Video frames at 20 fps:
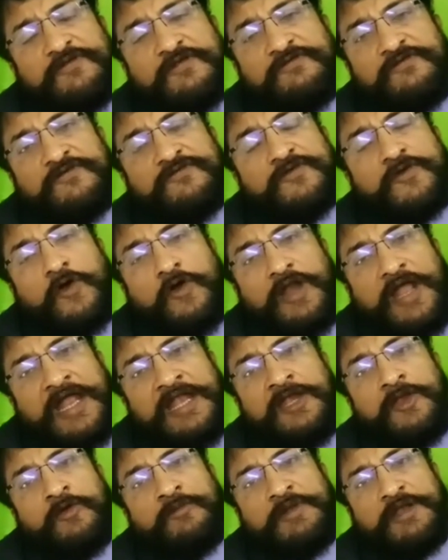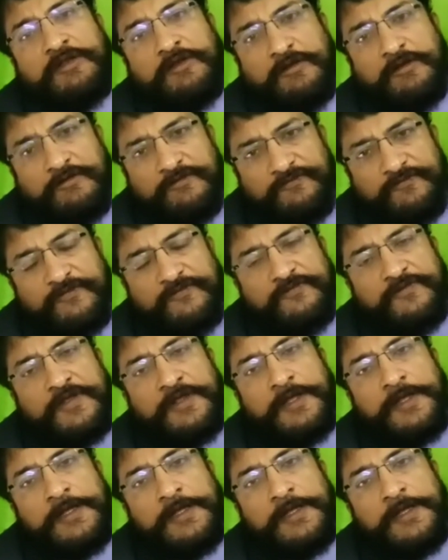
This is called endometriosis.